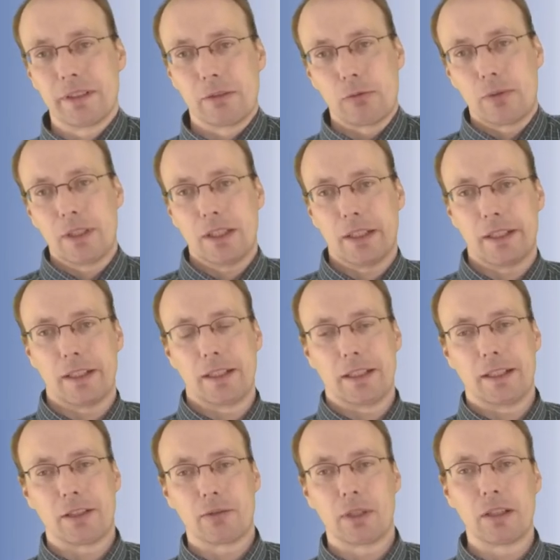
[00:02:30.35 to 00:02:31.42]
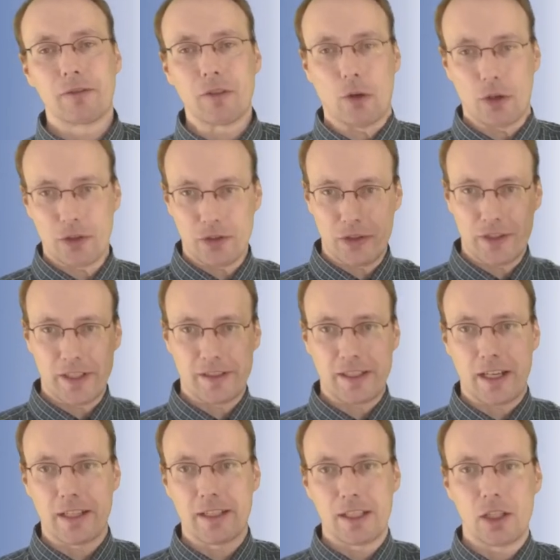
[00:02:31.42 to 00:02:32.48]
really like reinforces this
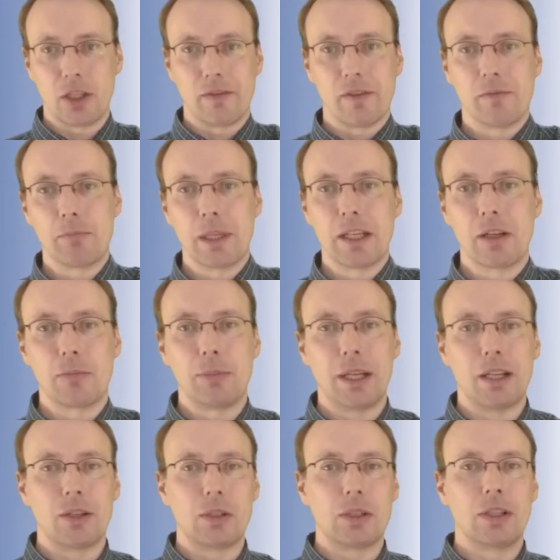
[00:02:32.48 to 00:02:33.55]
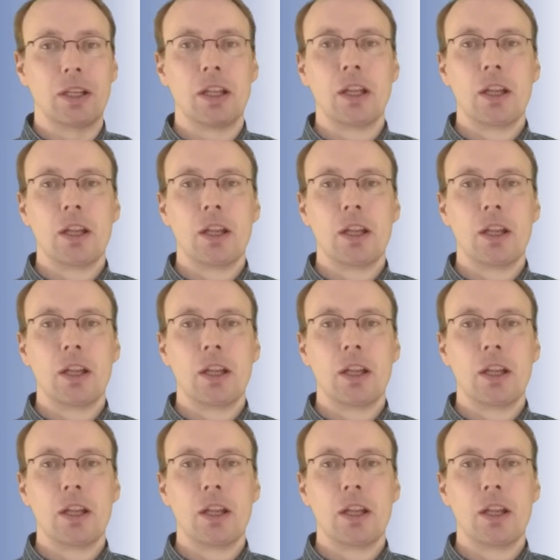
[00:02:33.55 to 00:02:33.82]
idea of being a pattern,